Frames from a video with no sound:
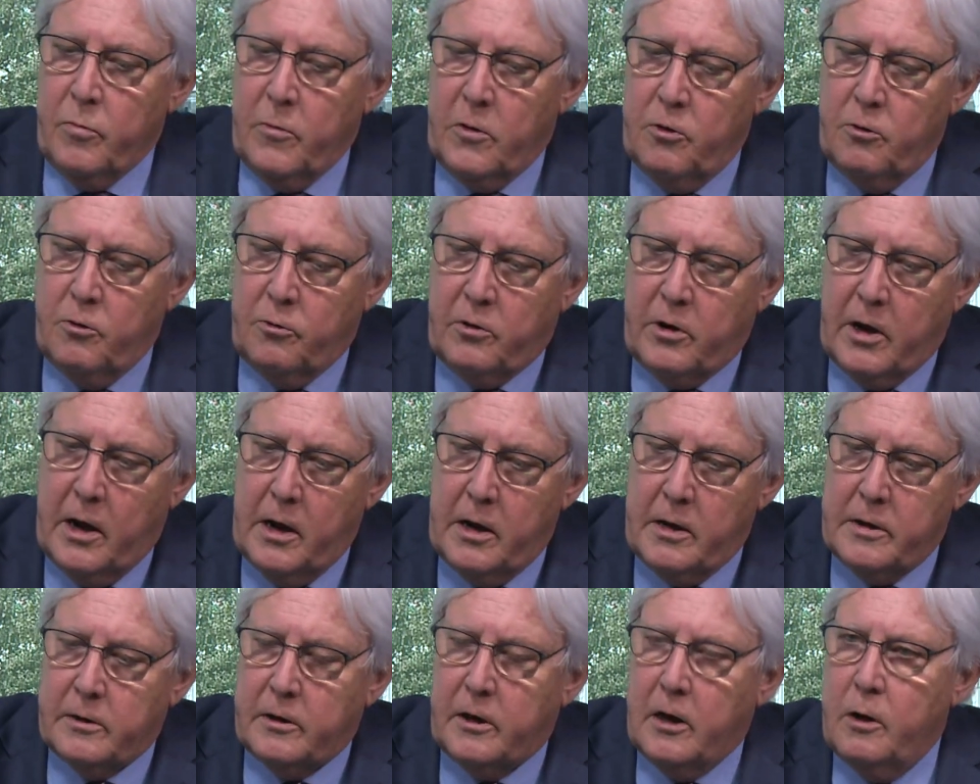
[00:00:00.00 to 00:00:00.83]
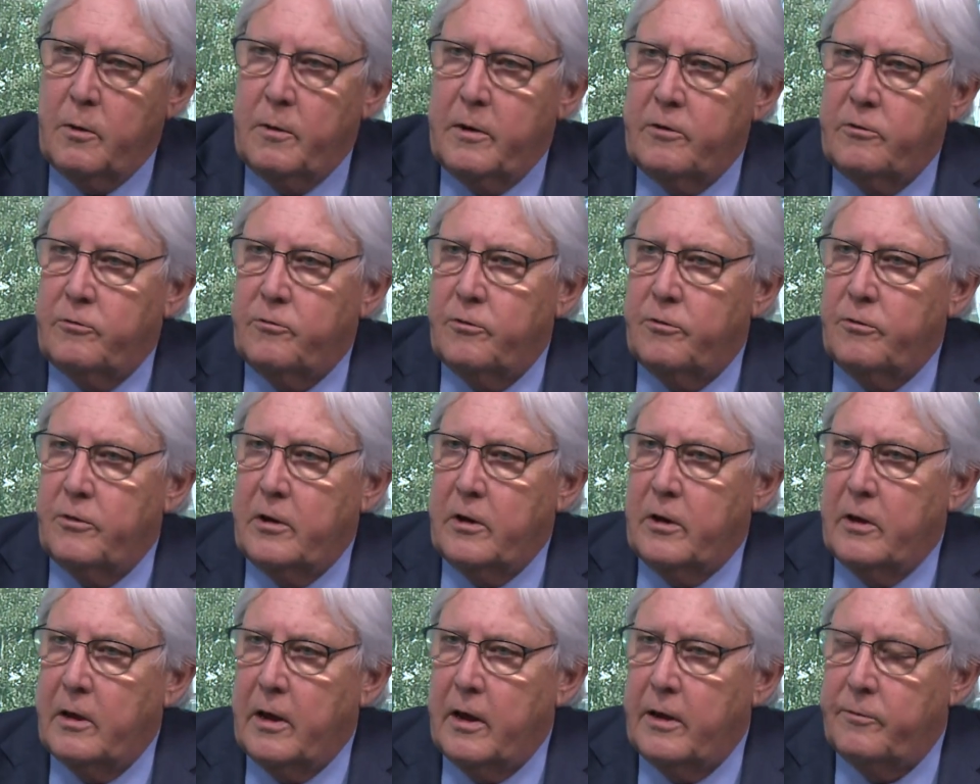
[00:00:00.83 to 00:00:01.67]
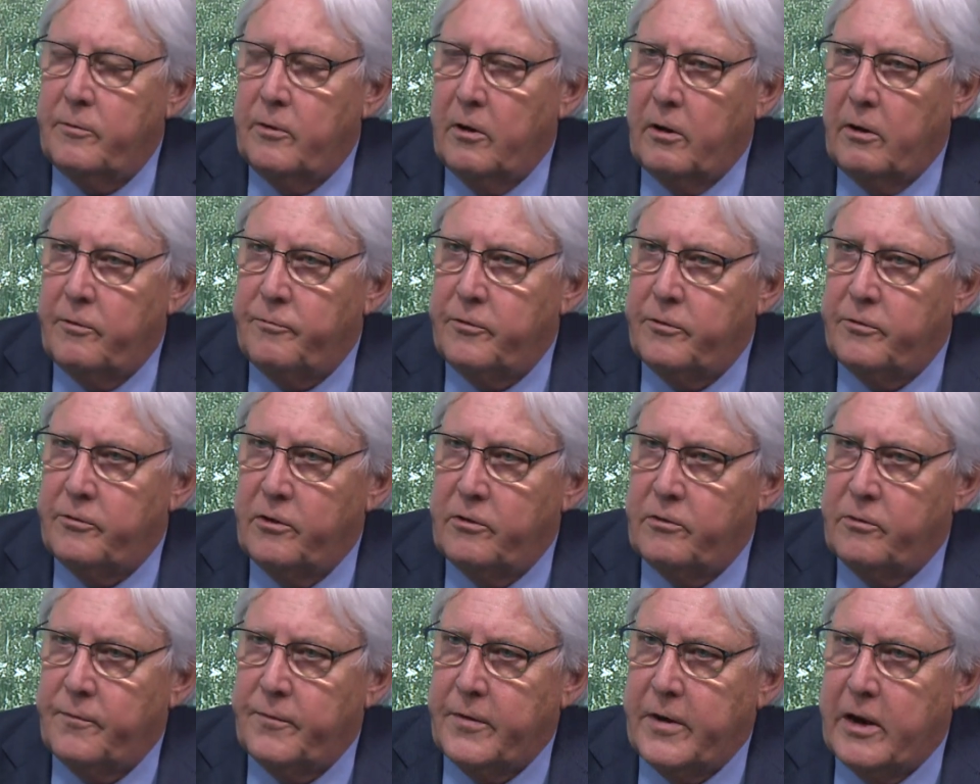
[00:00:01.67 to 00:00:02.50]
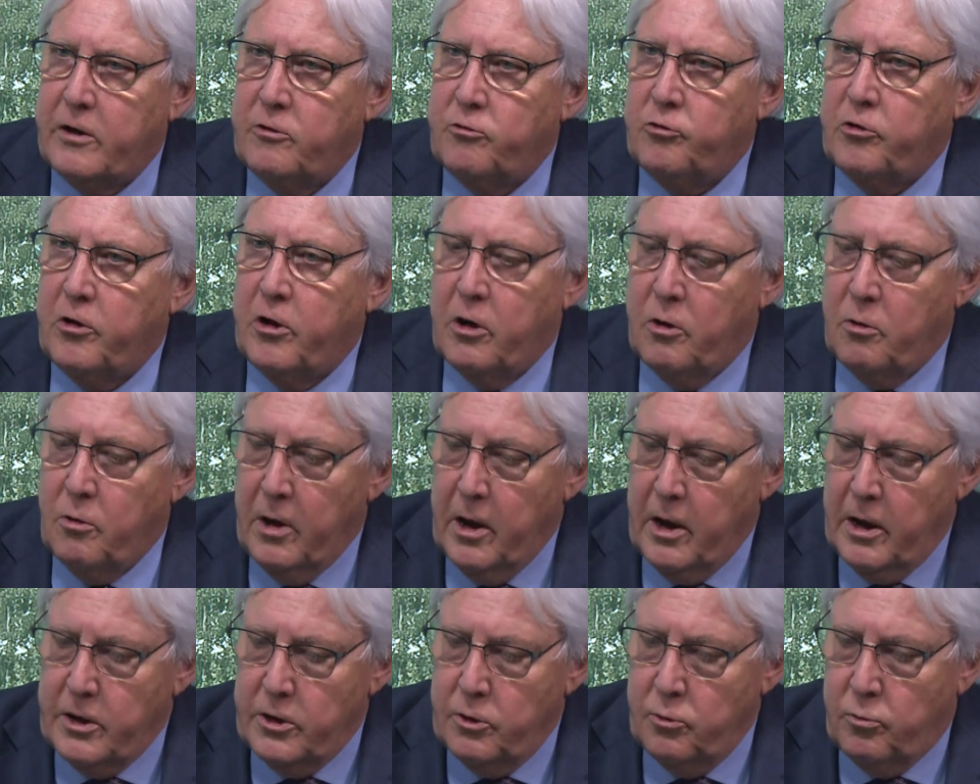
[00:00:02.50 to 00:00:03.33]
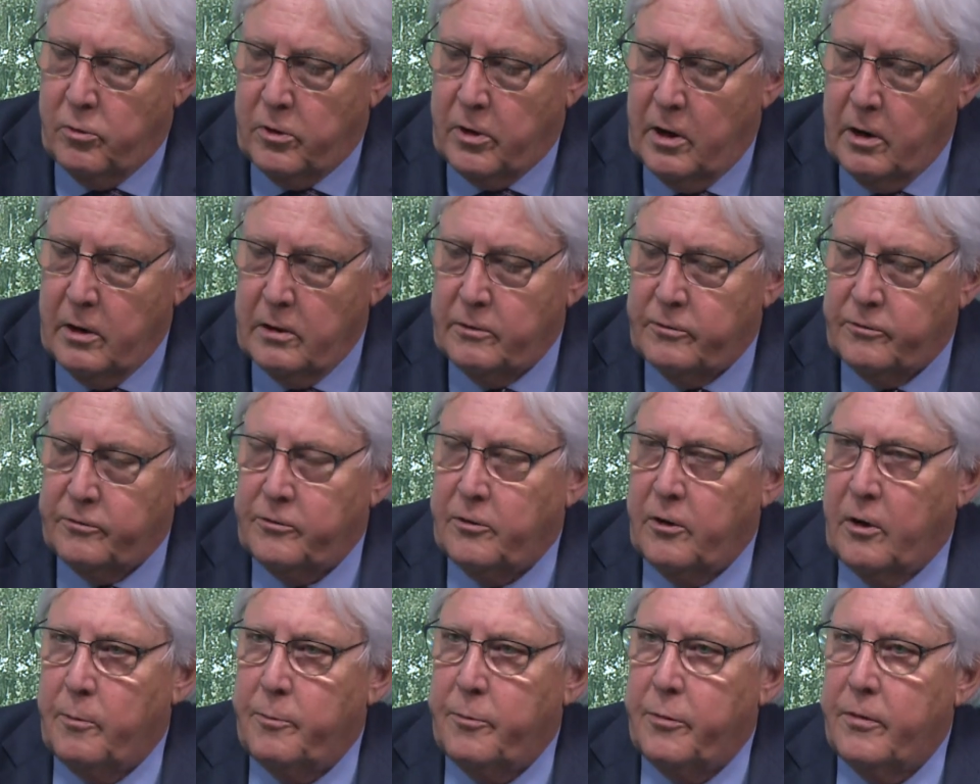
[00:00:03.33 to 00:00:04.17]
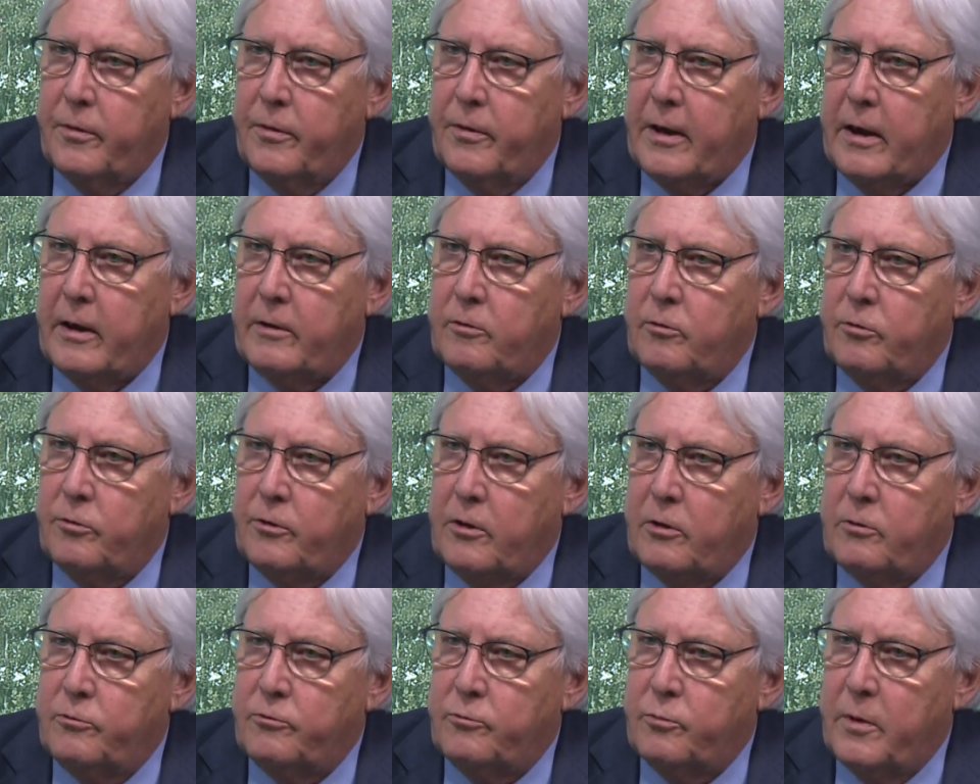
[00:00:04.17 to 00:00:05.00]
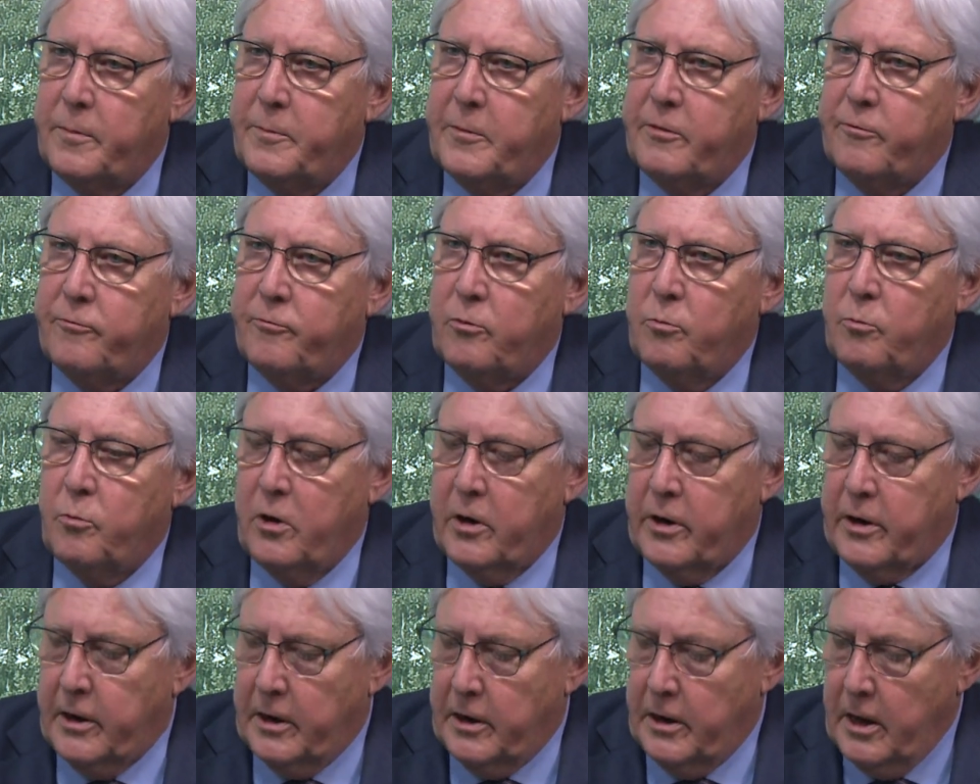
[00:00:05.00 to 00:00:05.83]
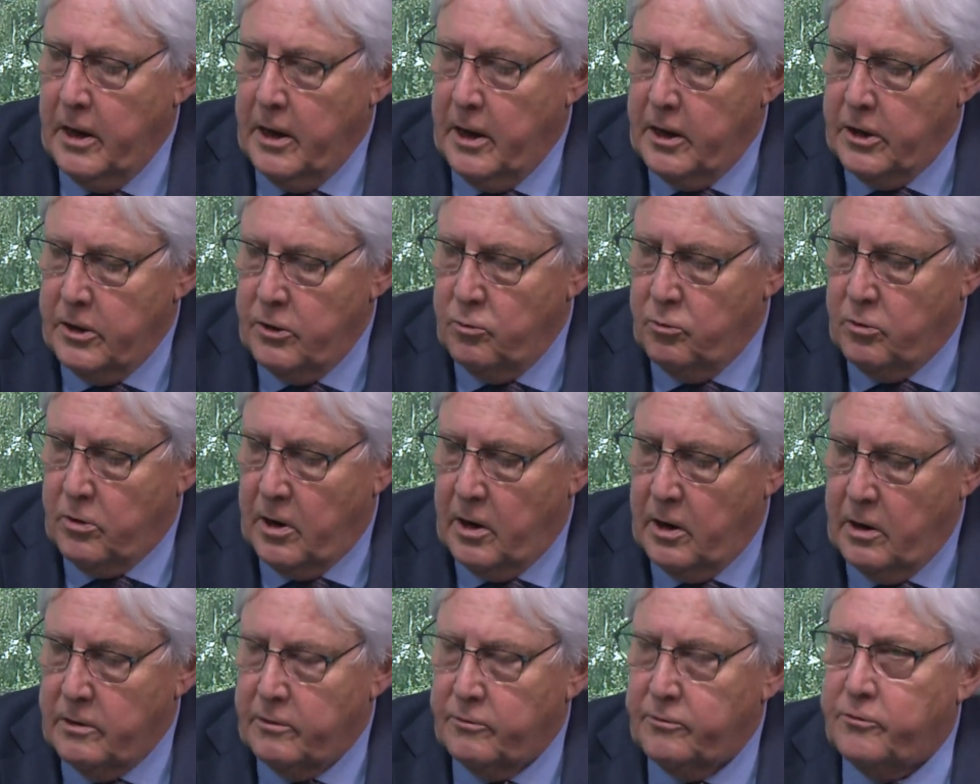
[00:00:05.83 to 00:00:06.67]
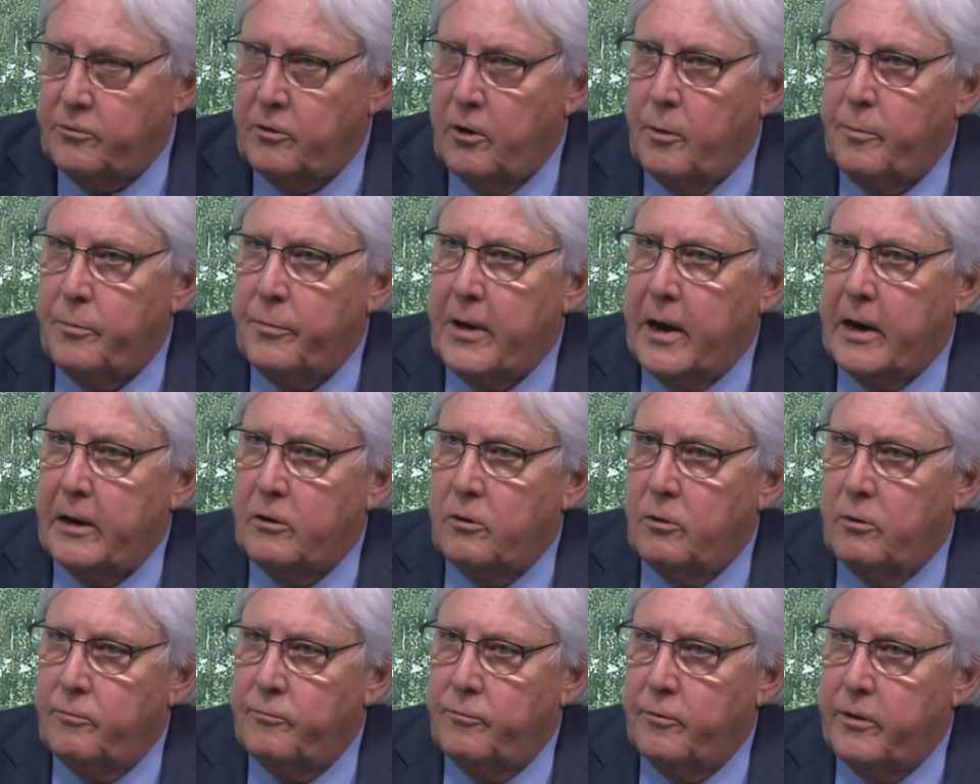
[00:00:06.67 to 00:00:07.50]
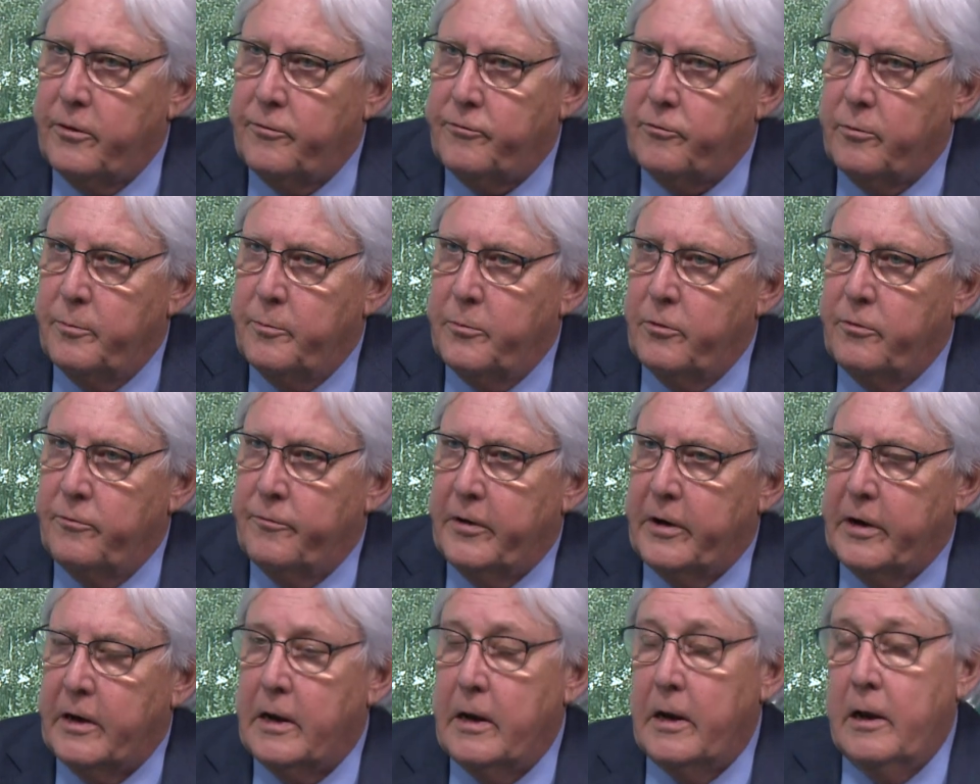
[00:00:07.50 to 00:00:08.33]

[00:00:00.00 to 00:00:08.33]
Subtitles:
you can't go into the offices of an NGO, you can't stop those women from working, you can't stop that convoy from moving.